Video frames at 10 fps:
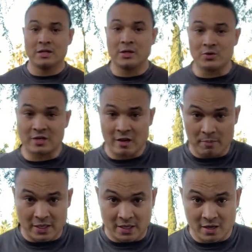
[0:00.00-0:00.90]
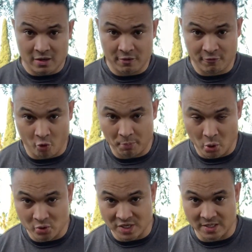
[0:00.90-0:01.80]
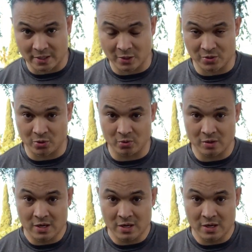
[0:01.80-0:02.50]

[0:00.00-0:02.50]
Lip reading: There's going to be 4 poses that they'll do.